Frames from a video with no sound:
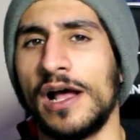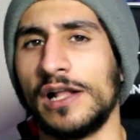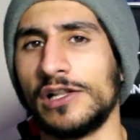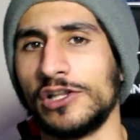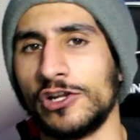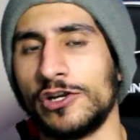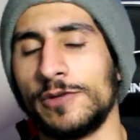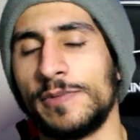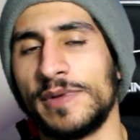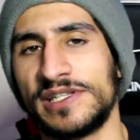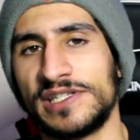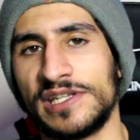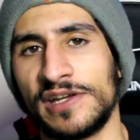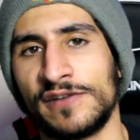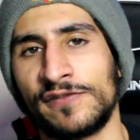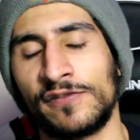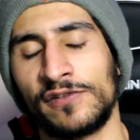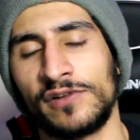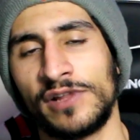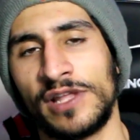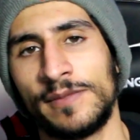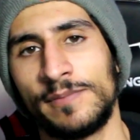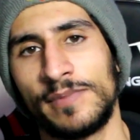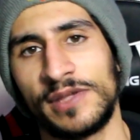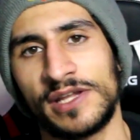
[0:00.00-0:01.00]
a little bit
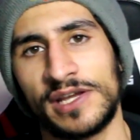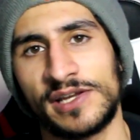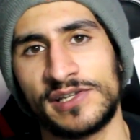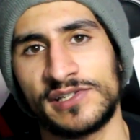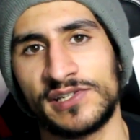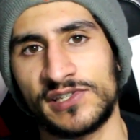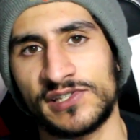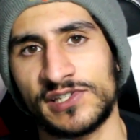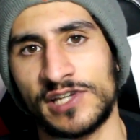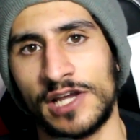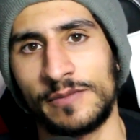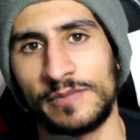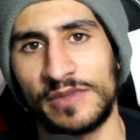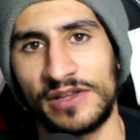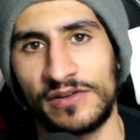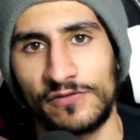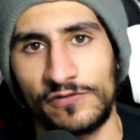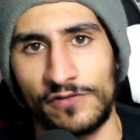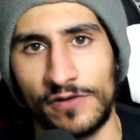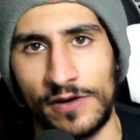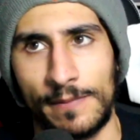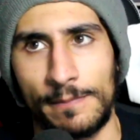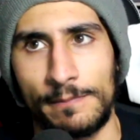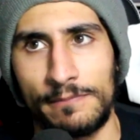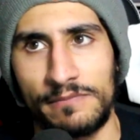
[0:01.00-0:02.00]
differently, because it's coming
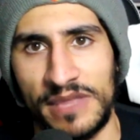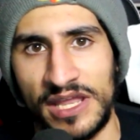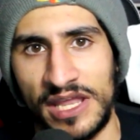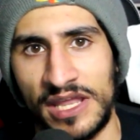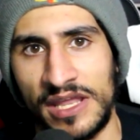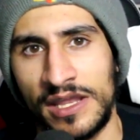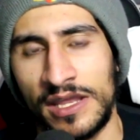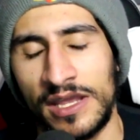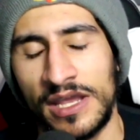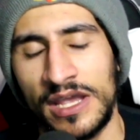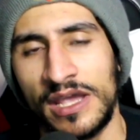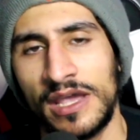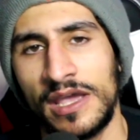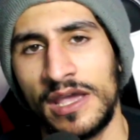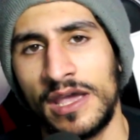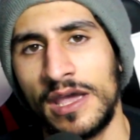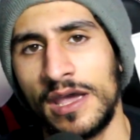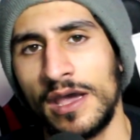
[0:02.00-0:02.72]
from me.